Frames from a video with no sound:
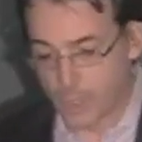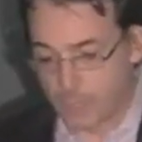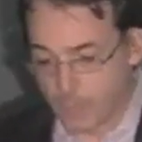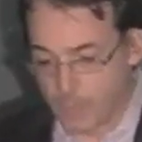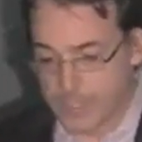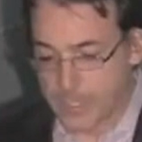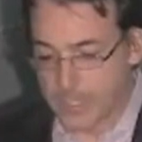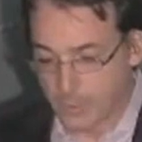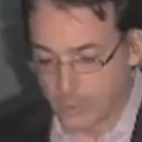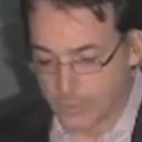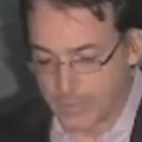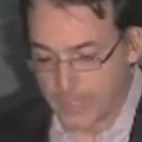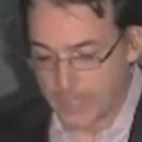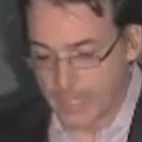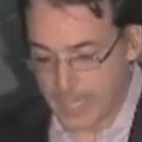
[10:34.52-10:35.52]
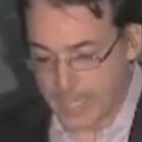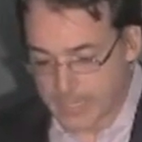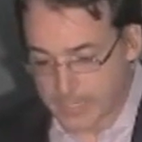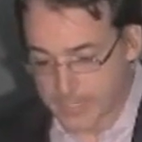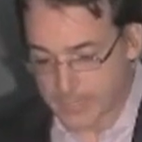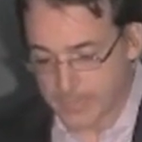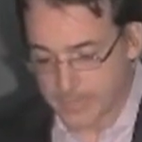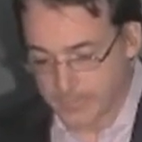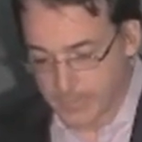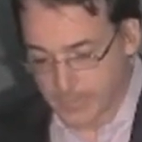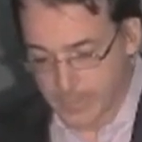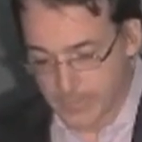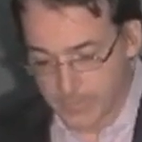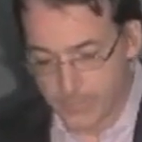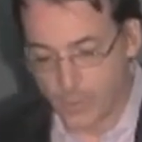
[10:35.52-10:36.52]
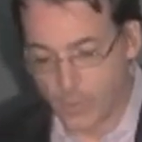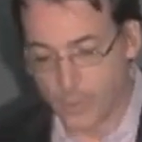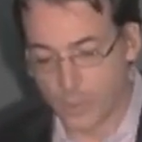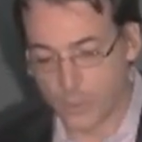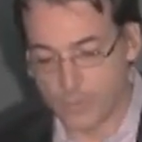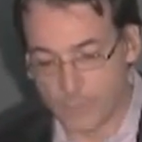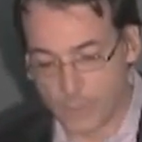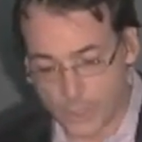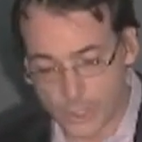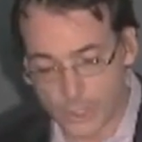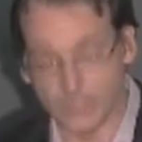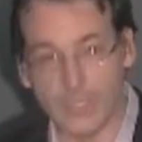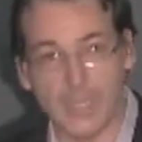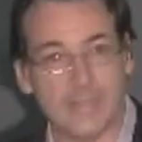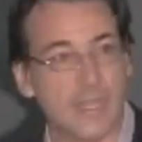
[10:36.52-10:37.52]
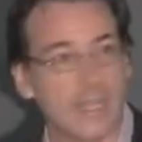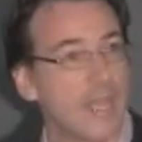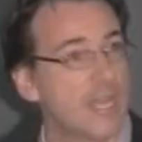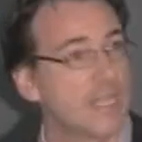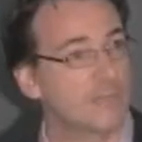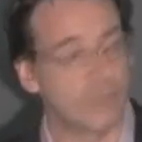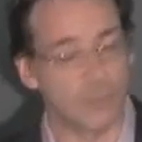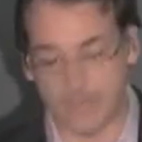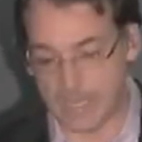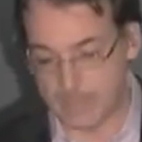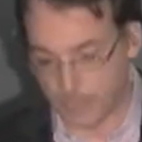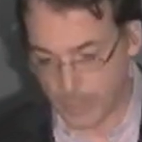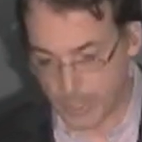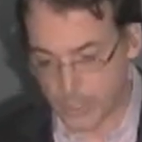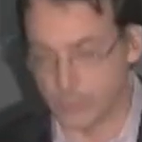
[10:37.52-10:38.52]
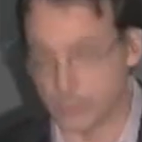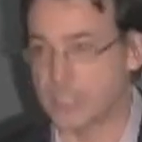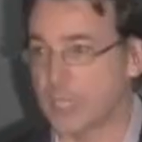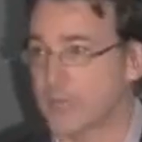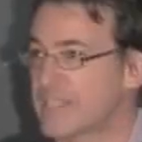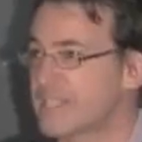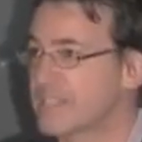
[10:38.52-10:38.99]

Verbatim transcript: Control points include the legs for locomotion and the hands for manipulation.